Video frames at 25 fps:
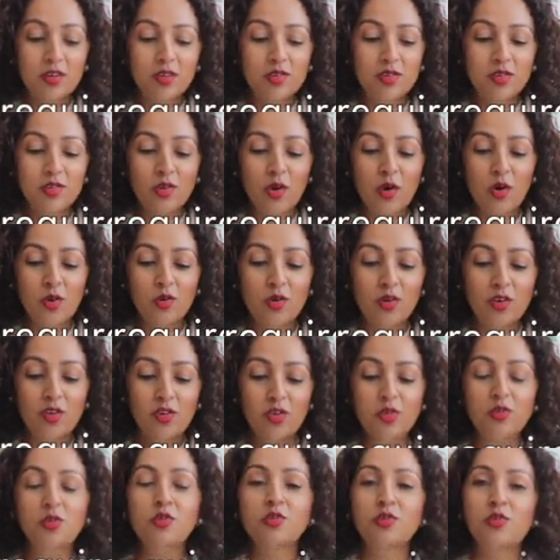so
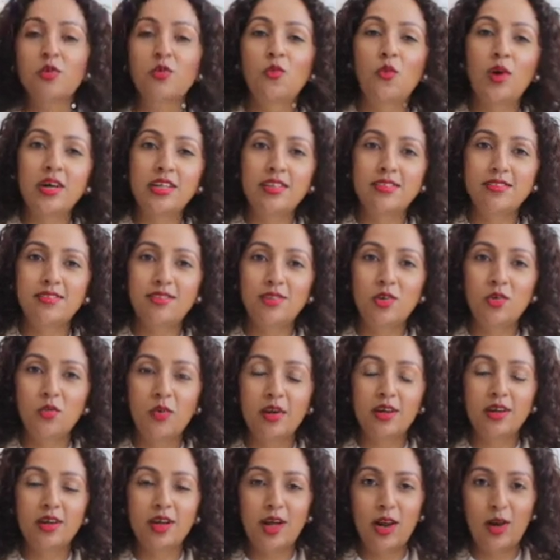choose the ones you
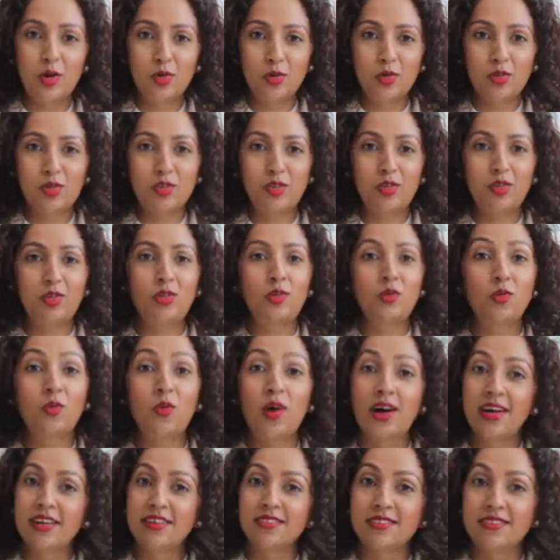want close to you
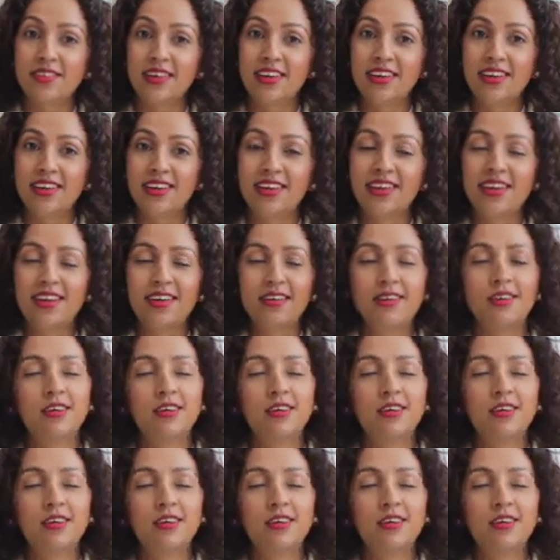wisely.